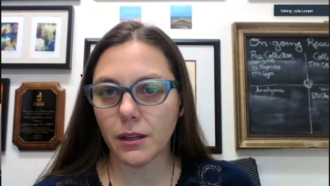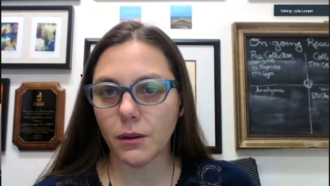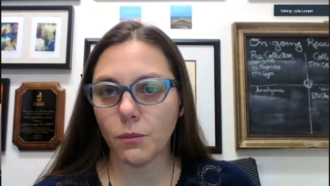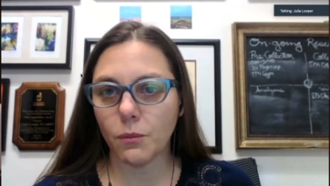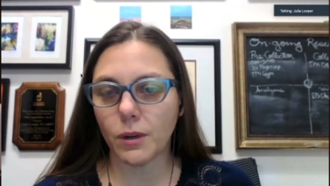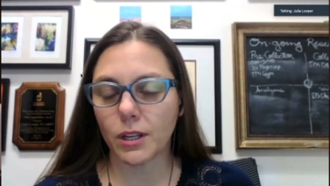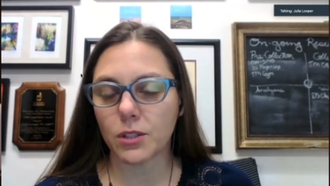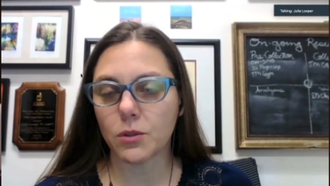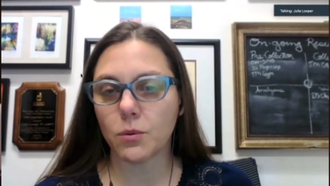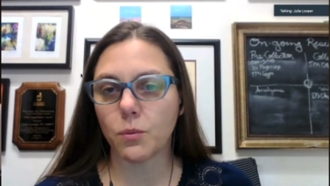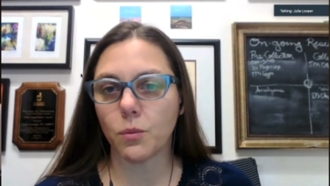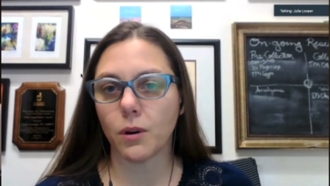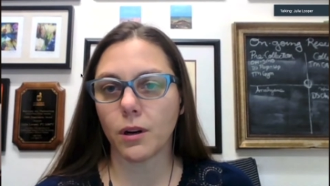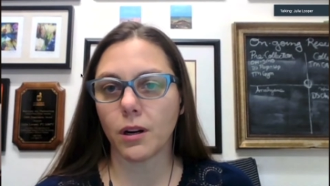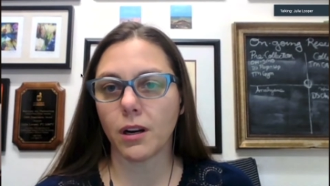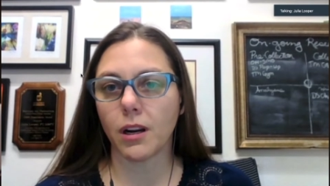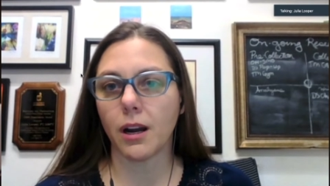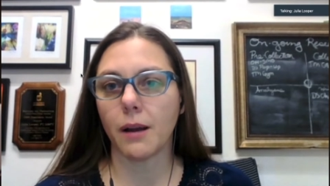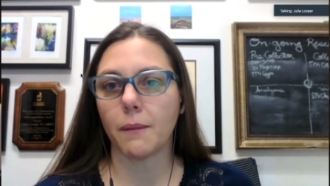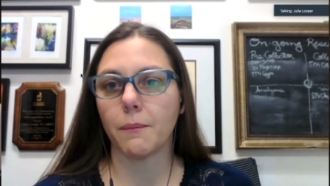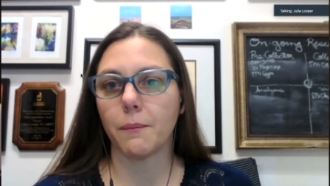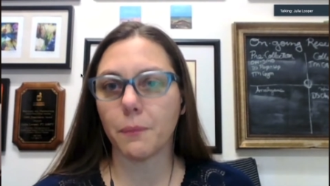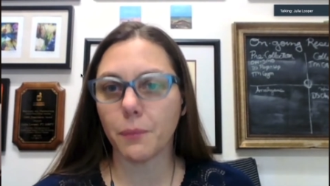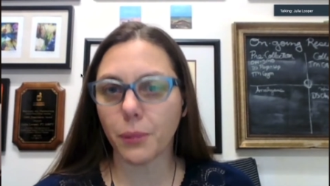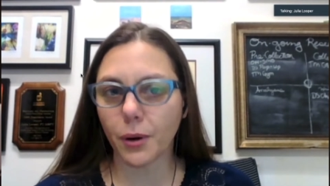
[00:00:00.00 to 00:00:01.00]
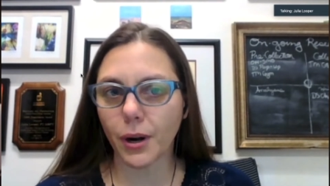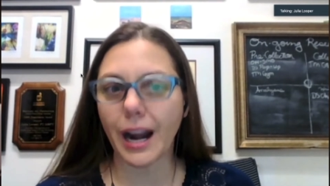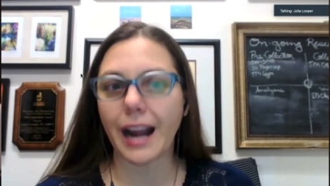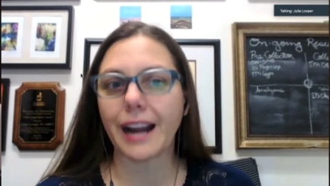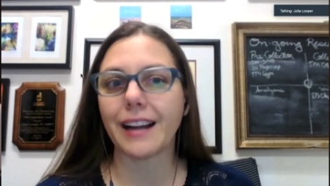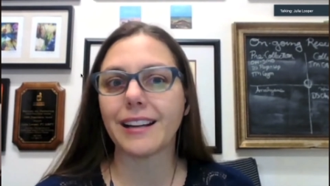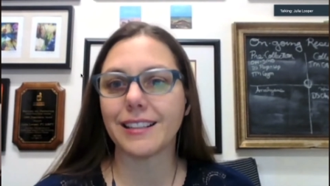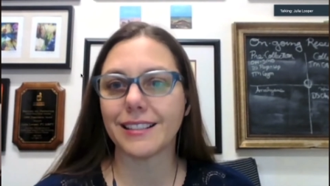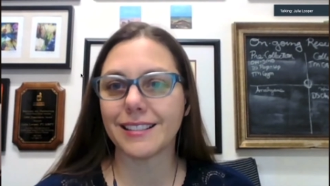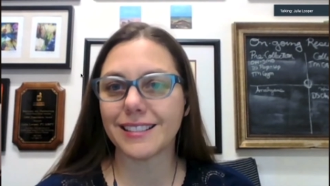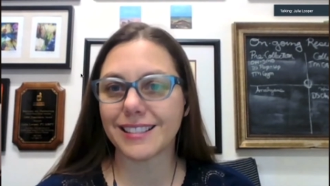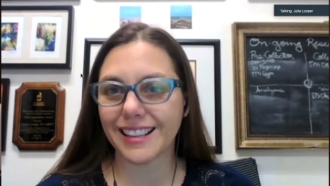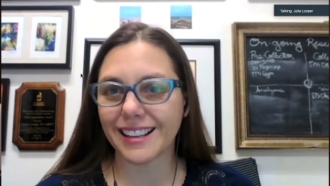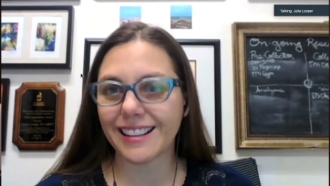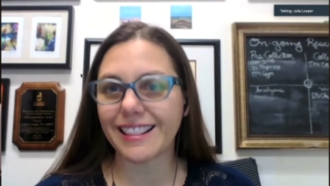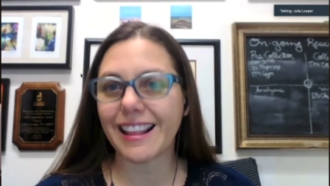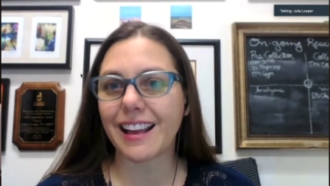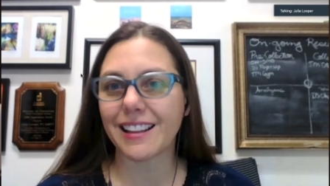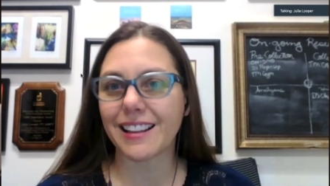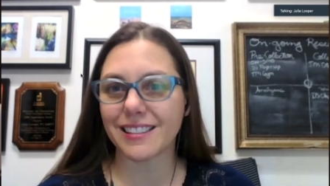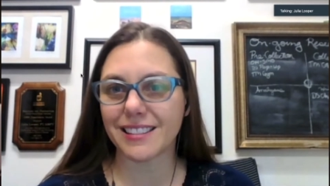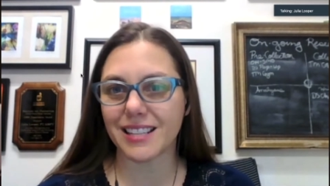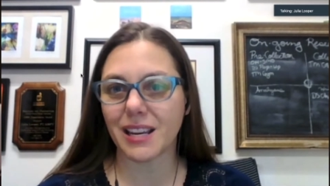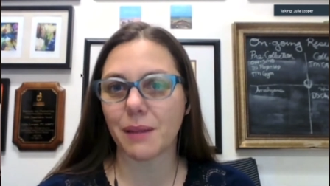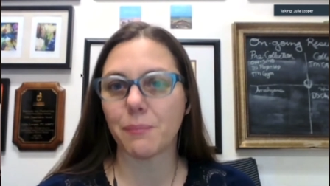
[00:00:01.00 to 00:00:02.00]
which work on practicing that
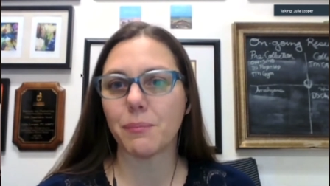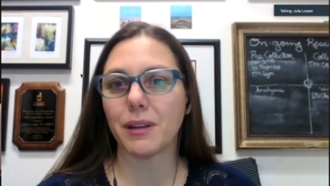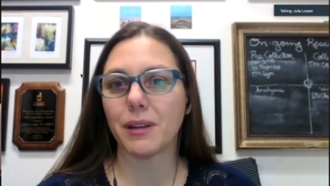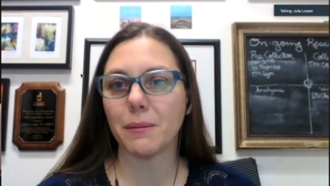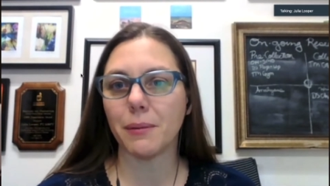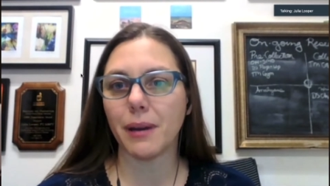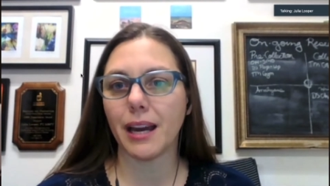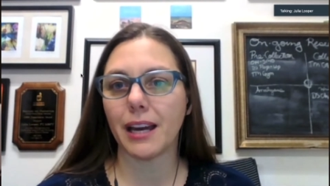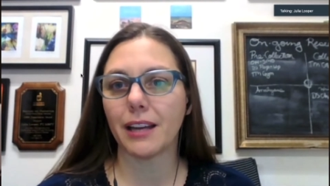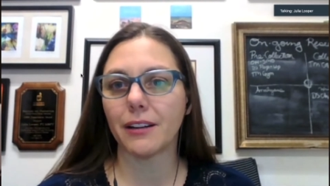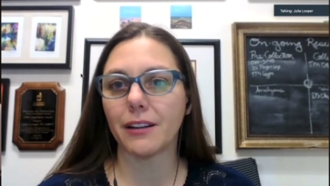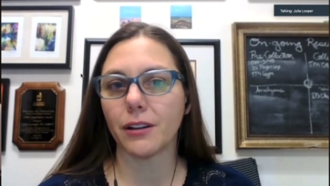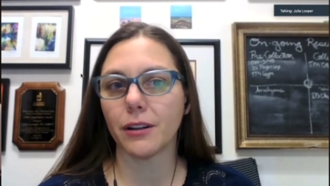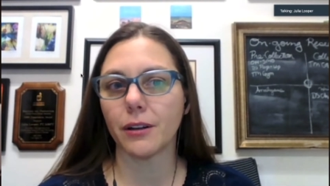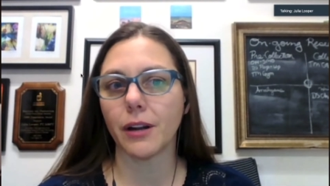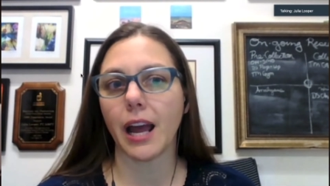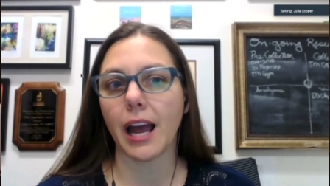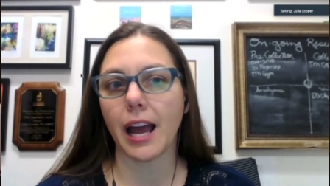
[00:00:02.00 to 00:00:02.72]
stepping pattern,